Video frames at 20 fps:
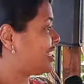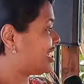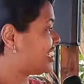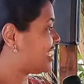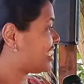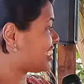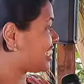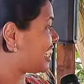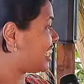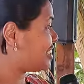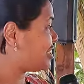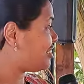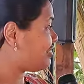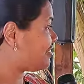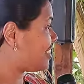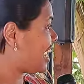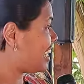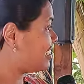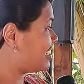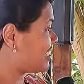Jesus Christ of
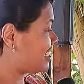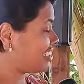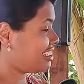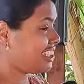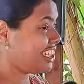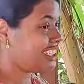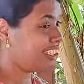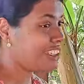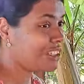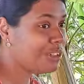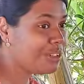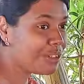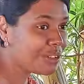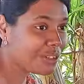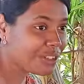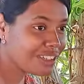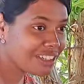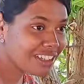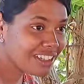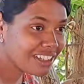Nazareth. Yes or no?
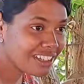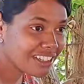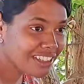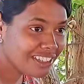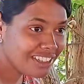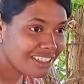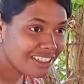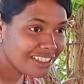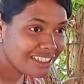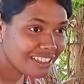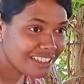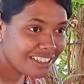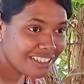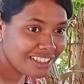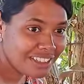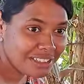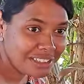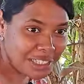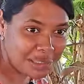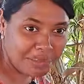
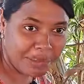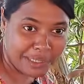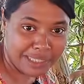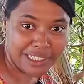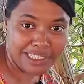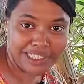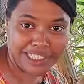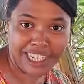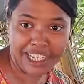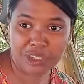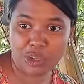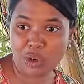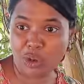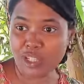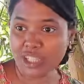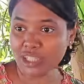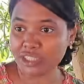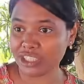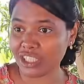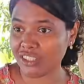Did Peter say,
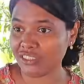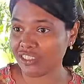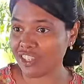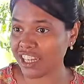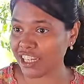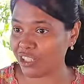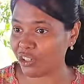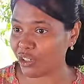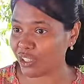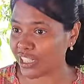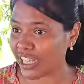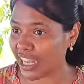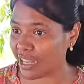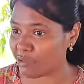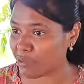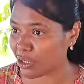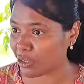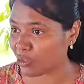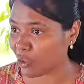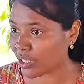Gold or silver I don't
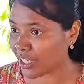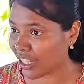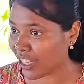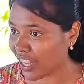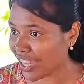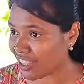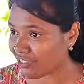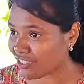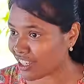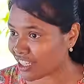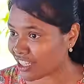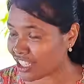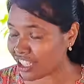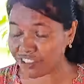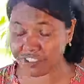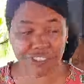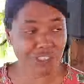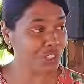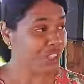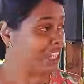have, but what I have I
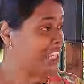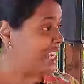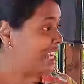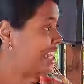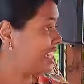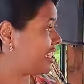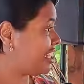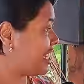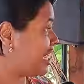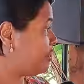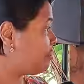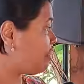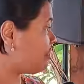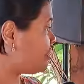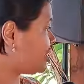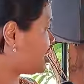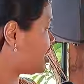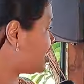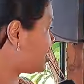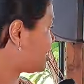give you in the name of
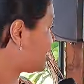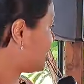Jesus